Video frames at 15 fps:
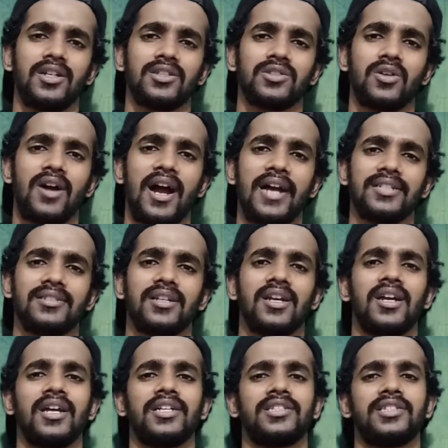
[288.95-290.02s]
So guys,
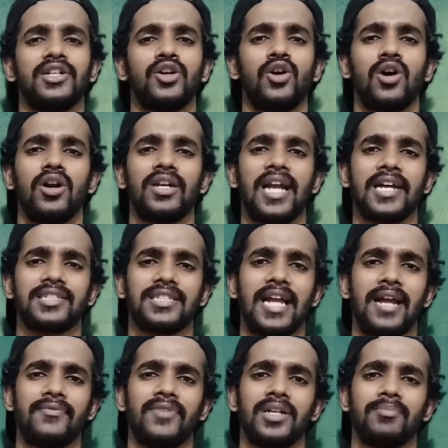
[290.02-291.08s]
see you all next
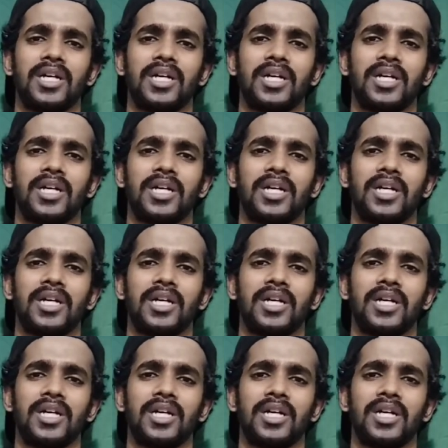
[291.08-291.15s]
time with